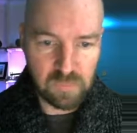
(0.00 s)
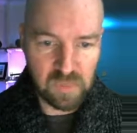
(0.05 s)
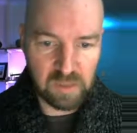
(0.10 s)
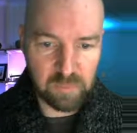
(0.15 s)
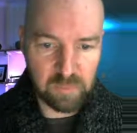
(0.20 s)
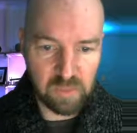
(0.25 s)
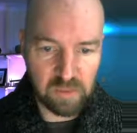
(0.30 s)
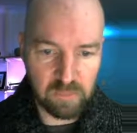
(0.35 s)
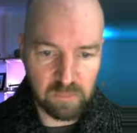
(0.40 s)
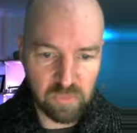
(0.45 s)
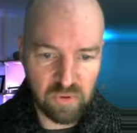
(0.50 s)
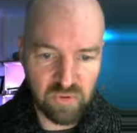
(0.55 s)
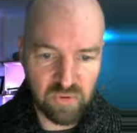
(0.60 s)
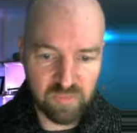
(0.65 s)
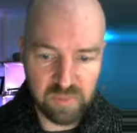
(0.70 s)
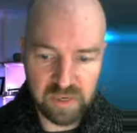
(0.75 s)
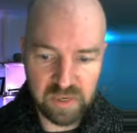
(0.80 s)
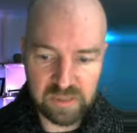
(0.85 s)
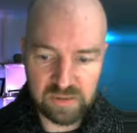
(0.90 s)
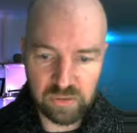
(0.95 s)
I'm going to move
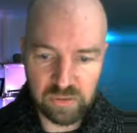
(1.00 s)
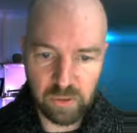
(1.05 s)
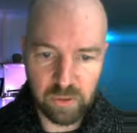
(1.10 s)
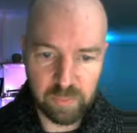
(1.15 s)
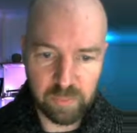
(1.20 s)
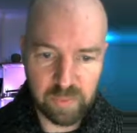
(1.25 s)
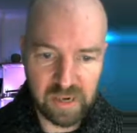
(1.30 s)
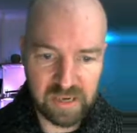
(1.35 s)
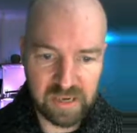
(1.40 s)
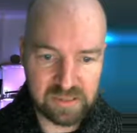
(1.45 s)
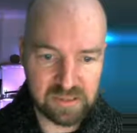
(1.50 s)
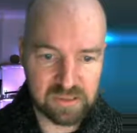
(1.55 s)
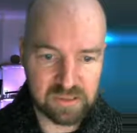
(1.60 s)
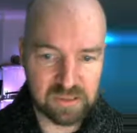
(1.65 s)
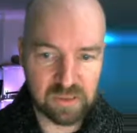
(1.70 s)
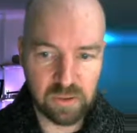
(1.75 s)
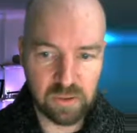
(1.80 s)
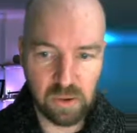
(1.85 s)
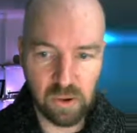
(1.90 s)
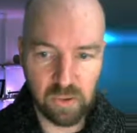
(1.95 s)
my joint back to
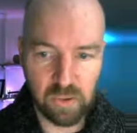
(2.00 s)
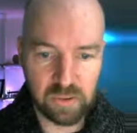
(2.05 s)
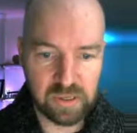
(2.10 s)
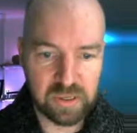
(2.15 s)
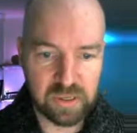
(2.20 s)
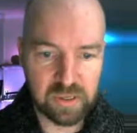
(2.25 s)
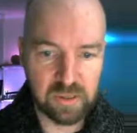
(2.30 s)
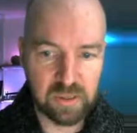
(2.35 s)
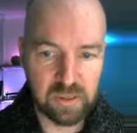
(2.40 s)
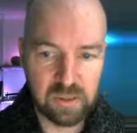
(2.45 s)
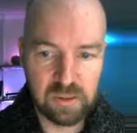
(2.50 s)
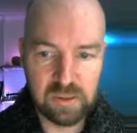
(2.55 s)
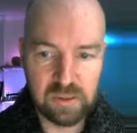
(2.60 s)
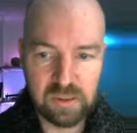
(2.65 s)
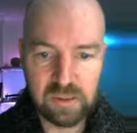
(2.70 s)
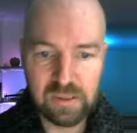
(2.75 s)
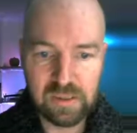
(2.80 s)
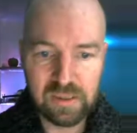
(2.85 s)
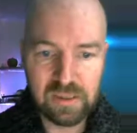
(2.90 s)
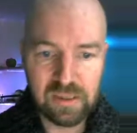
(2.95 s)
0 here.
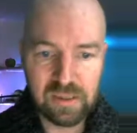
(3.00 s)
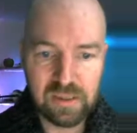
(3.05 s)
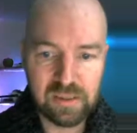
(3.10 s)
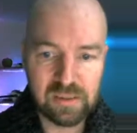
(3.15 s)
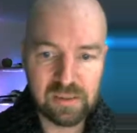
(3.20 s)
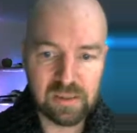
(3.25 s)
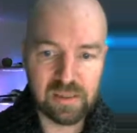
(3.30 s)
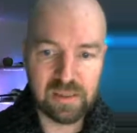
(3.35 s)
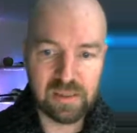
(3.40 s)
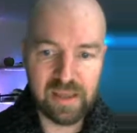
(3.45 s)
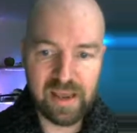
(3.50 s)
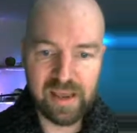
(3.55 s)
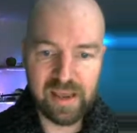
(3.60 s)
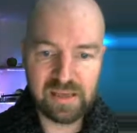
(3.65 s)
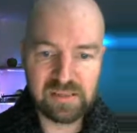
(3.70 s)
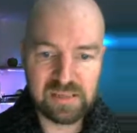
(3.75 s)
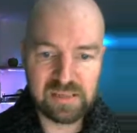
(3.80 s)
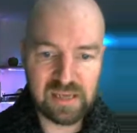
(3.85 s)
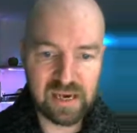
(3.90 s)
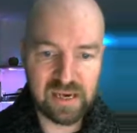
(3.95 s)
The
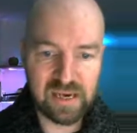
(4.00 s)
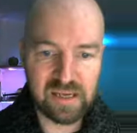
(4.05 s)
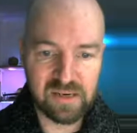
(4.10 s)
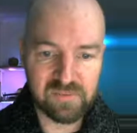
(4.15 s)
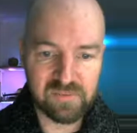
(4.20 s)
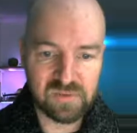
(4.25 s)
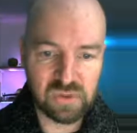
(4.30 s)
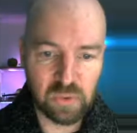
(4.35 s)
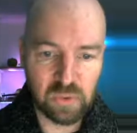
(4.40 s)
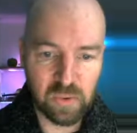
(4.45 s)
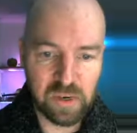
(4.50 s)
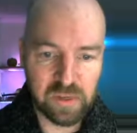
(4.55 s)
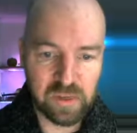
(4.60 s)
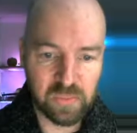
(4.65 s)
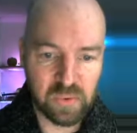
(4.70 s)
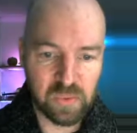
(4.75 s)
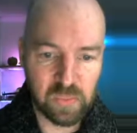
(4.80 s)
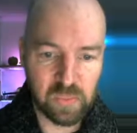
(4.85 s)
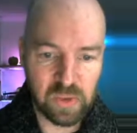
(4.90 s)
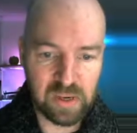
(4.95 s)
last kind of joint
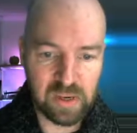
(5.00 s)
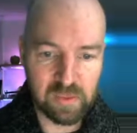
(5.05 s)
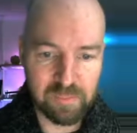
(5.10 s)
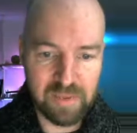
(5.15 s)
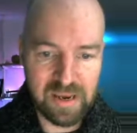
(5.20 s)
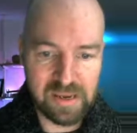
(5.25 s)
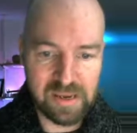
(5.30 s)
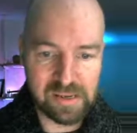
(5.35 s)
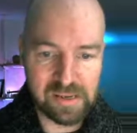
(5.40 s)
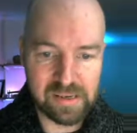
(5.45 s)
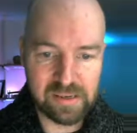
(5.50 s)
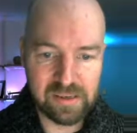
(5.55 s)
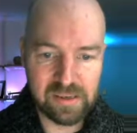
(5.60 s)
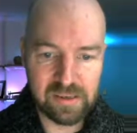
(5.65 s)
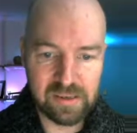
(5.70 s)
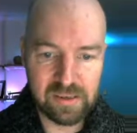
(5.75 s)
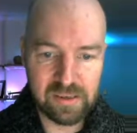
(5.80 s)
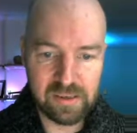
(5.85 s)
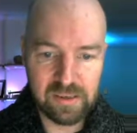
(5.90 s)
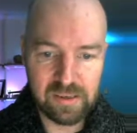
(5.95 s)
we want to
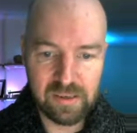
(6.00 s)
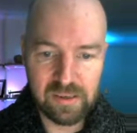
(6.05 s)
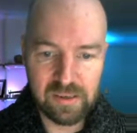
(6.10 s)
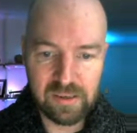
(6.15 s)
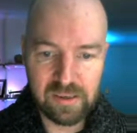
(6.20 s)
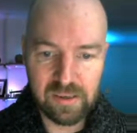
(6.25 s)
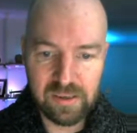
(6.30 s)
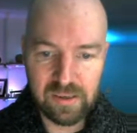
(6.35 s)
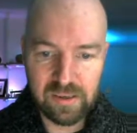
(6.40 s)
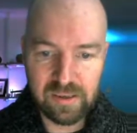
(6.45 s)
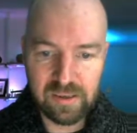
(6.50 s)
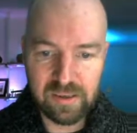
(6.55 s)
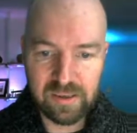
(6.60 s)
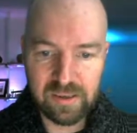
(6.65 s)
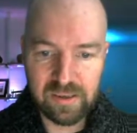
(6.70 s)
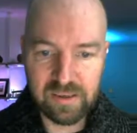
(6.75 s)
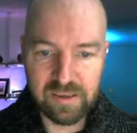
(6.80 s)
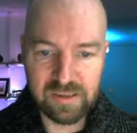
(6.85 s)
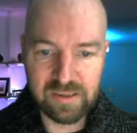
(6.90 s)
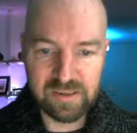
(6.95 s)
make
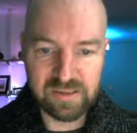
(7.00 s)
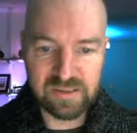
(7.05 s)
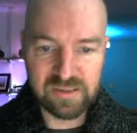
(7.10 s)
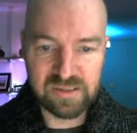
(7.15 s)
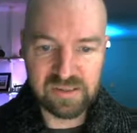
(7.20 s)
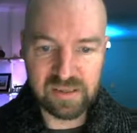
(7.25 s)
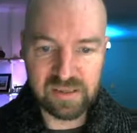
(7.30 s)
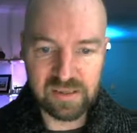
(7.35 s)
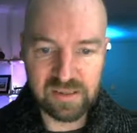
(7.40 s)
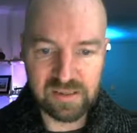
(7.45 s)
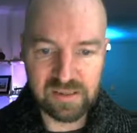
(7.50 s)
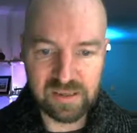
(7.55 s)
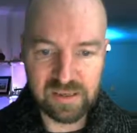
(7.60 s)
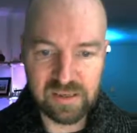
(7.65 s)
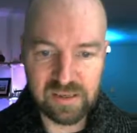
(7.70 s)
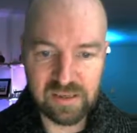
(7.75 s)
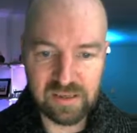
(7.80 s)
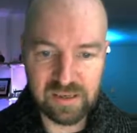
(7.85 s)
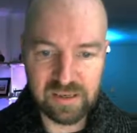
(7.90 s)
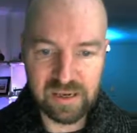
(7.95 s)
is
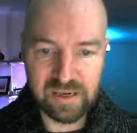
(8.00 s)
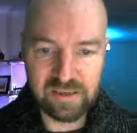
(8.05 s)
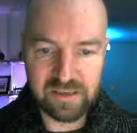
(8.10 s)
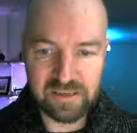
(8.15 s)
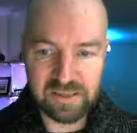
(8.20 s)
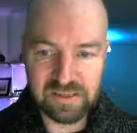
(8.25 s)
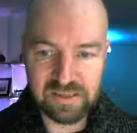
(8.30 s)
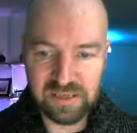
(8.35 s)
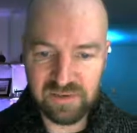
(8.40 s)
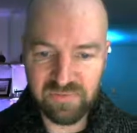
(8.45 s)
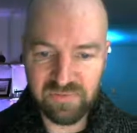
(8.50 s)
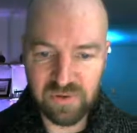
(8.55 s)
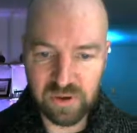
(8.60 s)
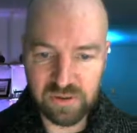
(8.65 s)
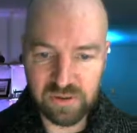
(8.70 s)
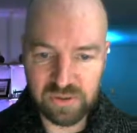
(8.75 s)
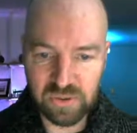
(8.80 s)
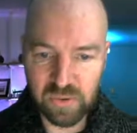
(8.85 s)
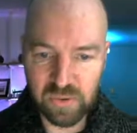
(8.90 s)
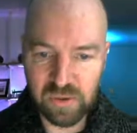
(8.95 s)
the kind of the
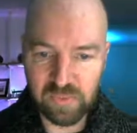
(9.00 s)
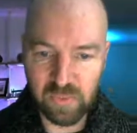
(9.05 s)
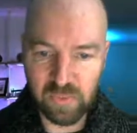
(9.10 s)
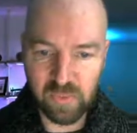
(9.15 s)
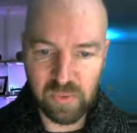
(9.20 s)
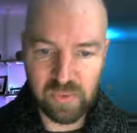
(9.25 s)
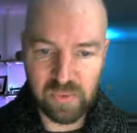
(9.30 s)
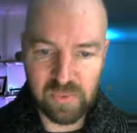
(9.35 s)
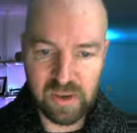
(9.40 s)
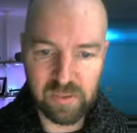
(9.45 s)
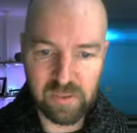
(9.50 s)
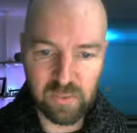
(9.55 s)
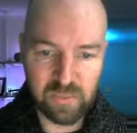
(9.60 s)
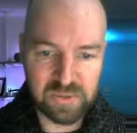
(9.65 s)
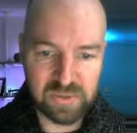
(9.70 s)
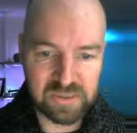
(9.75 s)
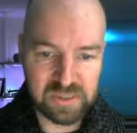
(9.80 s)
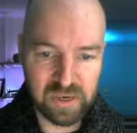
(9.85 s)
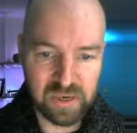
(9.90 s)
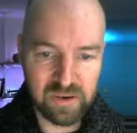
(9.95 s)
default joint what we made when
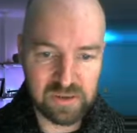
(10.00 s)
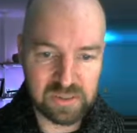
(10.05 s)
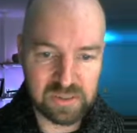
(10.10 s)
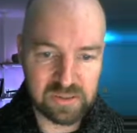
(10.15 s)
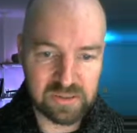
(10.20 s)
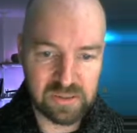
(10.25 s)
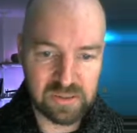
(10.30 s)
we started.